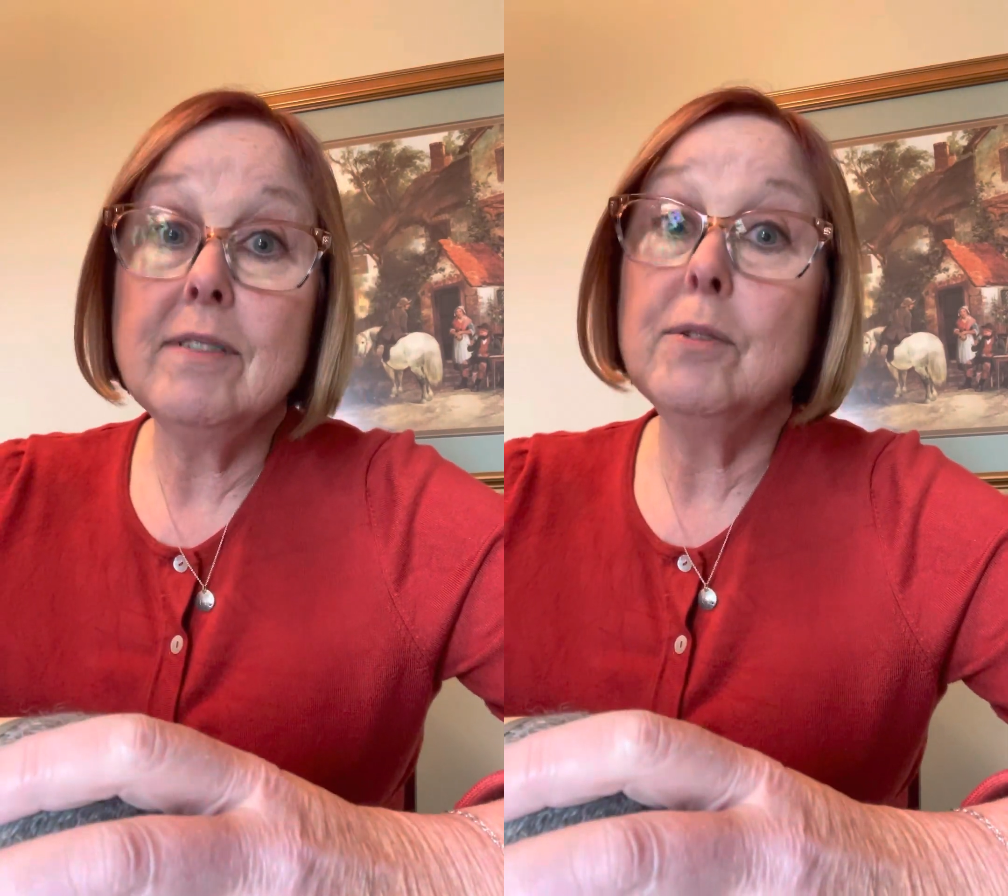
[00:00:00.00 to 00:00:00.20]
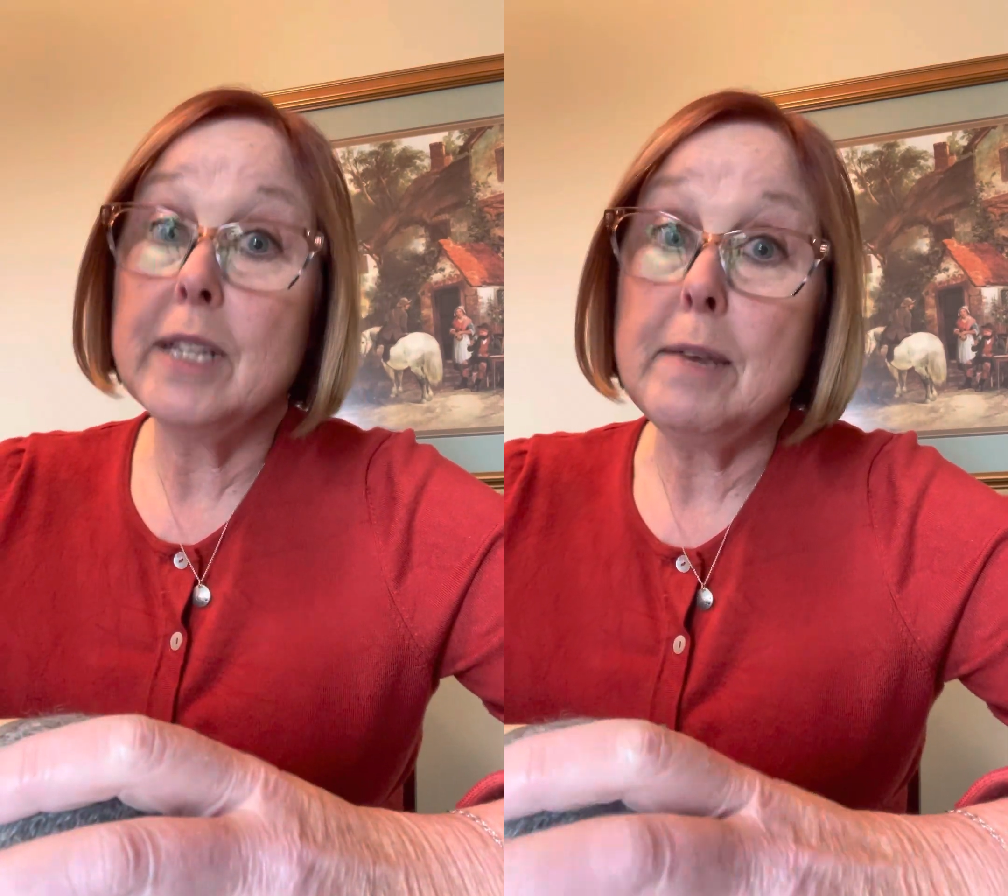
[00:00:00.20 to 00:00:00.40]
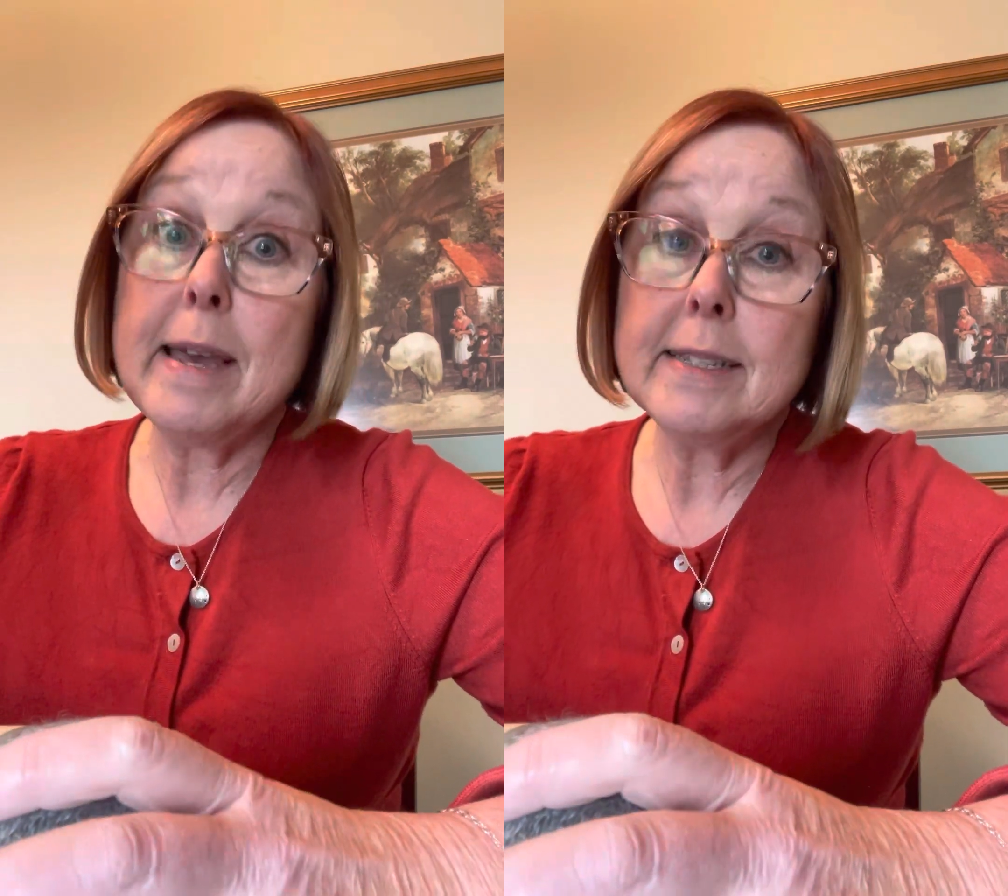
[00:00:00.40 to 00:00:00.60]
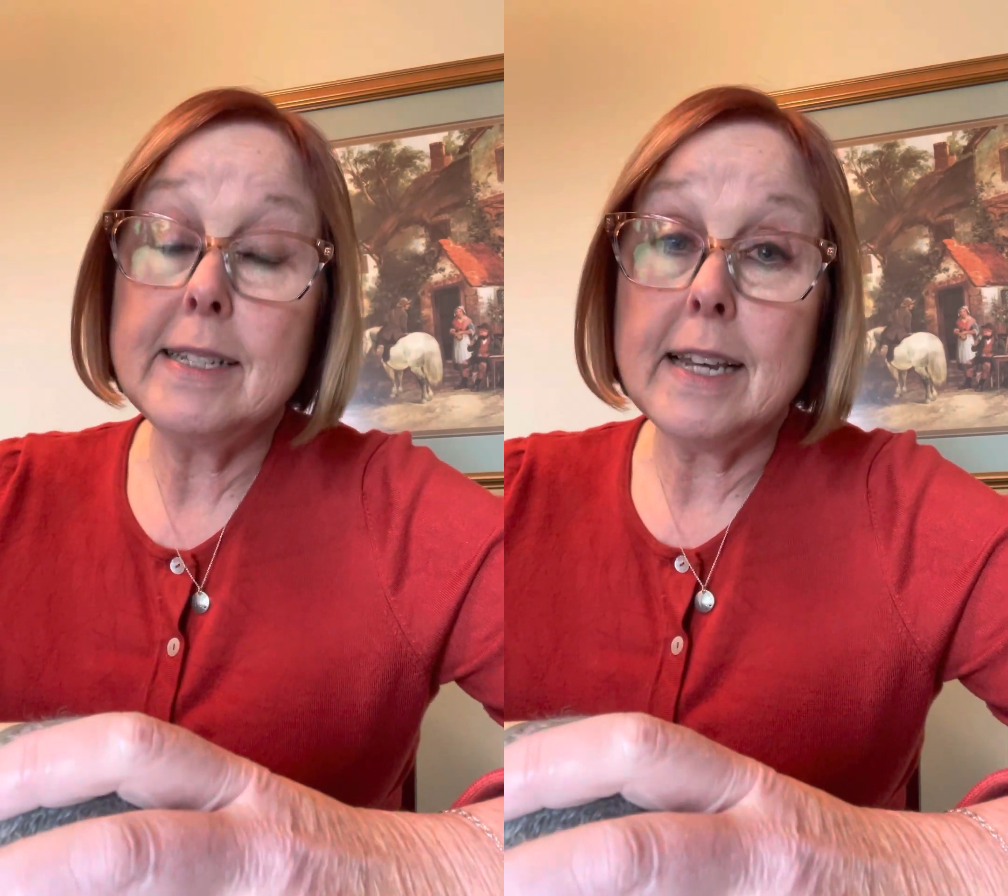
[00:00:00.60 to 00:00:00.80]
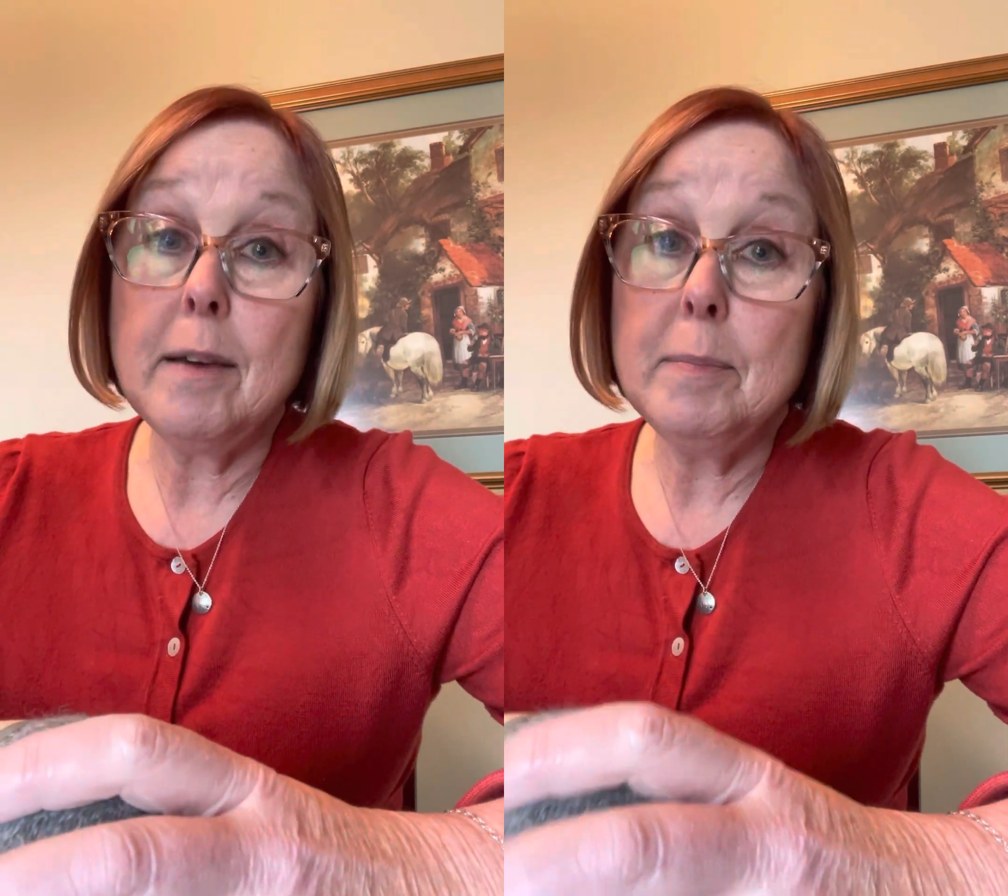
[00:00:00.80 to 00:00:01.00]
really
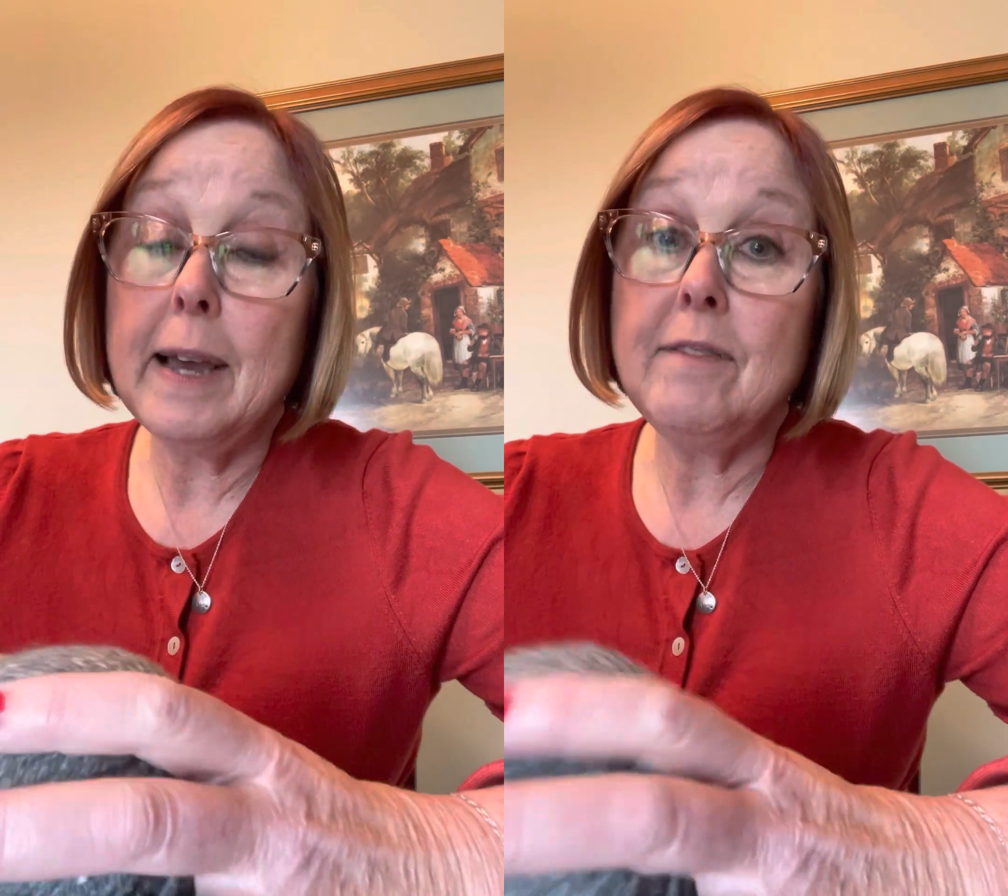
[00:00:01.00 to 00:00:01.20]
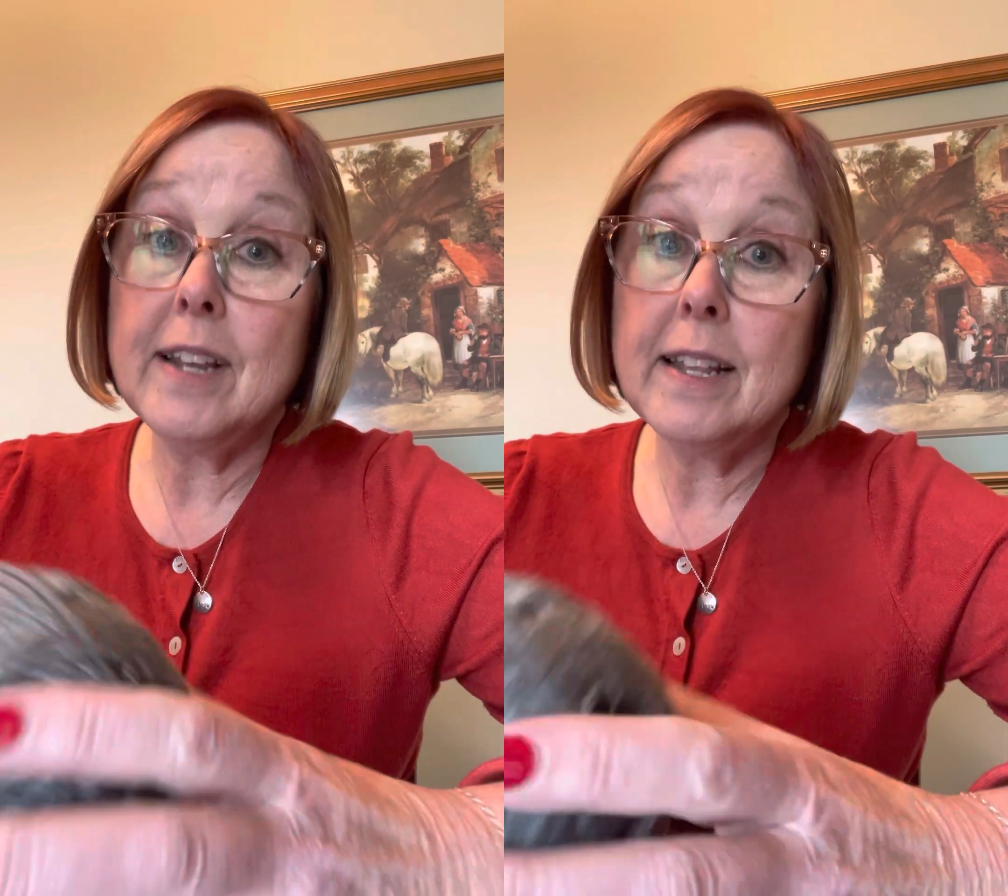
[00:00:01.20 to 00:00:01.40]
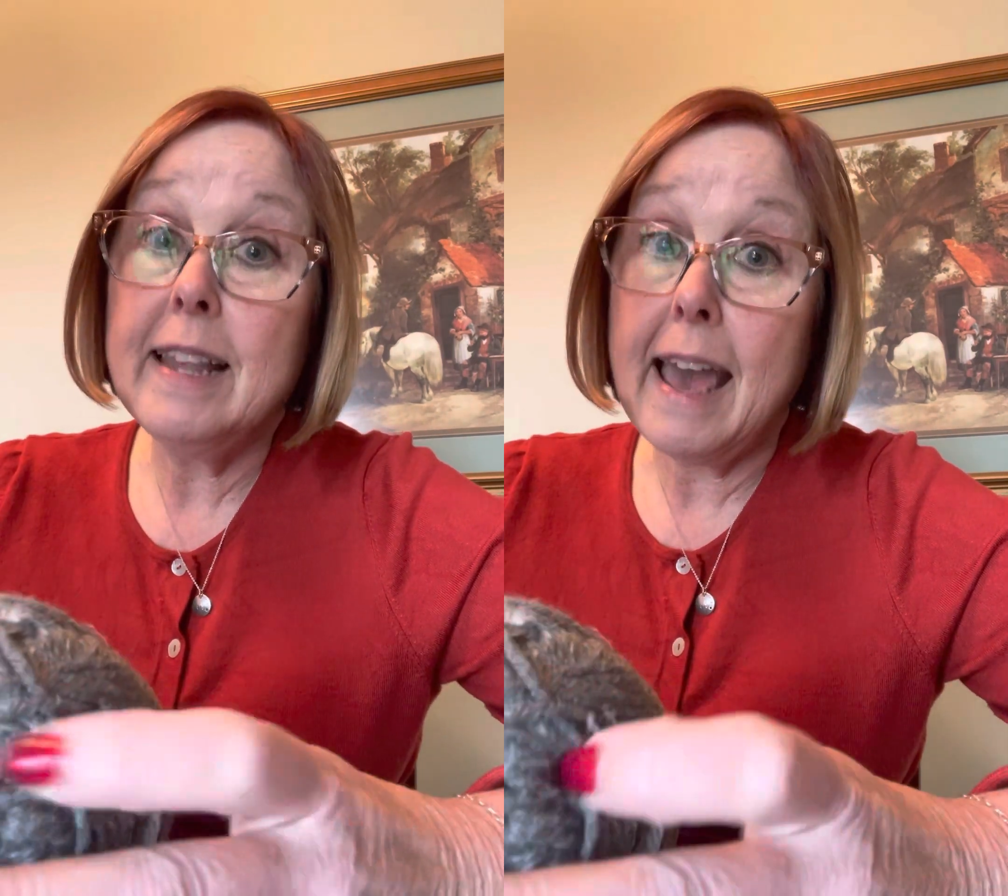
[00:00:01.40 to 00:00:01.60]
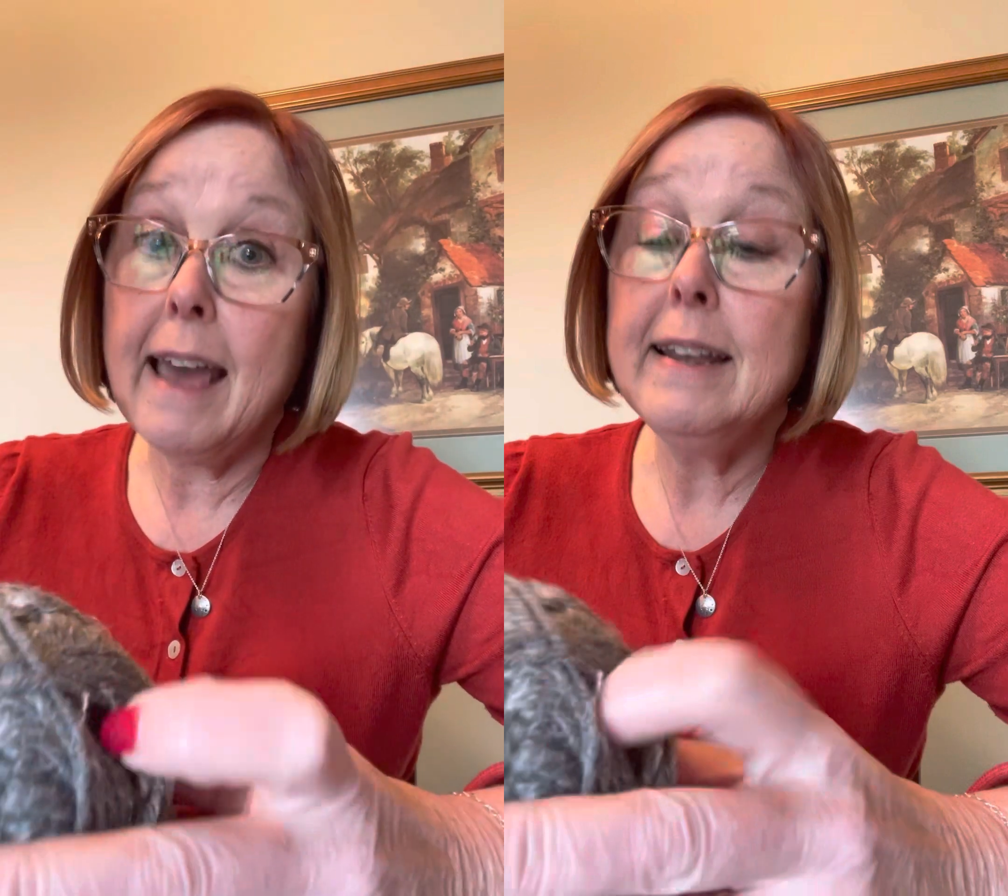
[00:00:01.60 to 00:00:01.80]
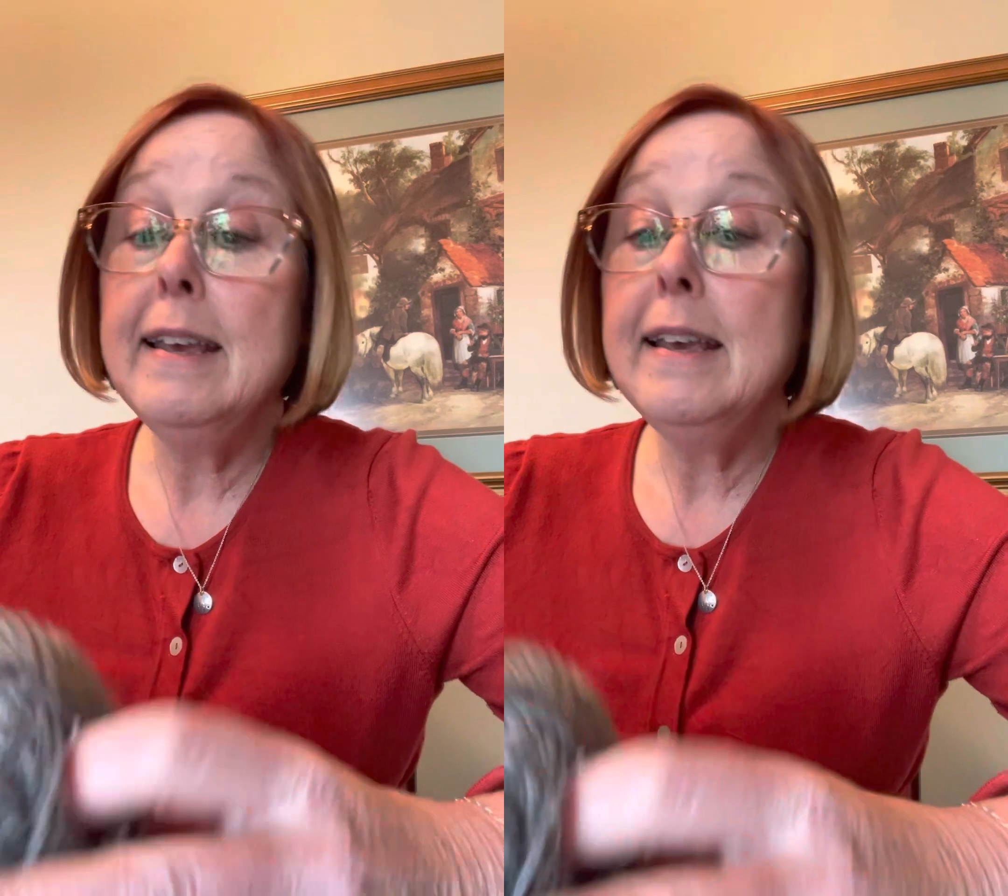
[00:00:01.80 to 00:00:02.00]
messed up. I've done that.